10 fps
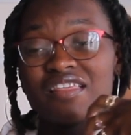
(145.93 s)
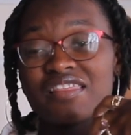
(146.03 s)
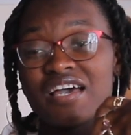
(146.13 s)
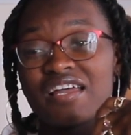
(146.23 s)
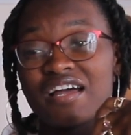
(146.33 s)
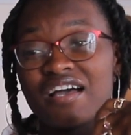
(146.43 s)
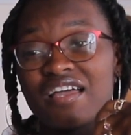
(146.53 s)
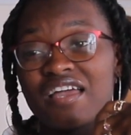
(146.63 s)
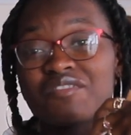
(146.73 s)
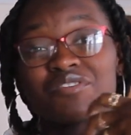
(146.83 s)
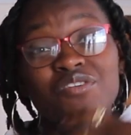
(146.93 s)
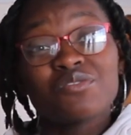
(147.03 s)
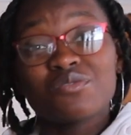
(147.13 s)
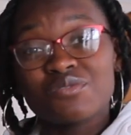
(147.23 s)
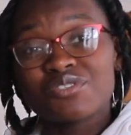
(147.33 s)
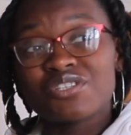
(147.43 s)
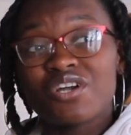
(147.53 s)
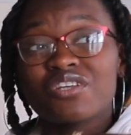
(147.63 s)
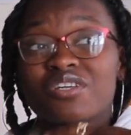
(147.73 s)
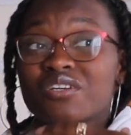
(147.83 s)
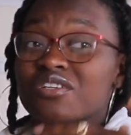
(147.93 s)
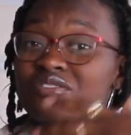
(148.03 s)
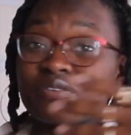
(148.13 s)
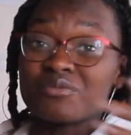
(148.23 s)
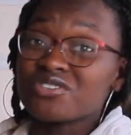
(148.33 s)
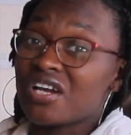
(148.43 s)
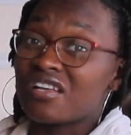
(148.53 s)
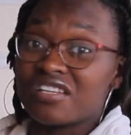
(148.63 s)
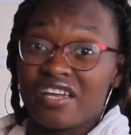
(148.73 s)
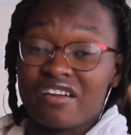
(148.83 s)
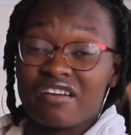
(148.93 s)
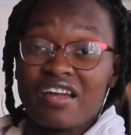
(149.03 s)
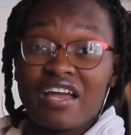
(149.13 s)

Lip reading: that I have used are literally from trial and error,